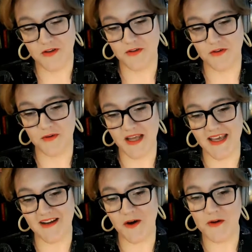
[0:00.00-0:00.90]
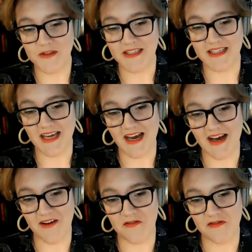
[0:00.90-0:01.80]
So they can only
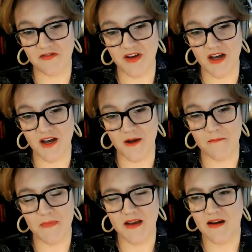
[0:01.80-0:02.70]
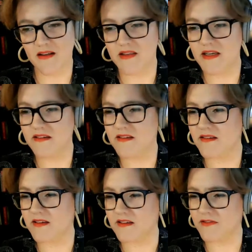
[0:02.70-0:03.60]
have, I think
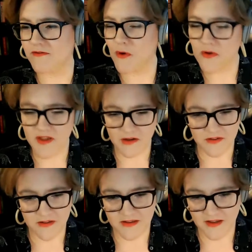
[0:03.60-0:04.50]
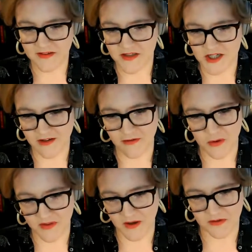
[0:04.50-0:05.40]
it's 4,000, last I checked,
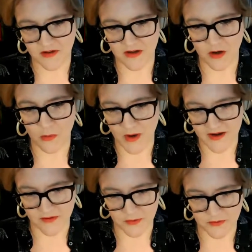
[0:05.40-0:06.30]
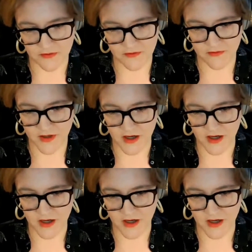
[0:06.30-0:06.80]
4,000 arrivals,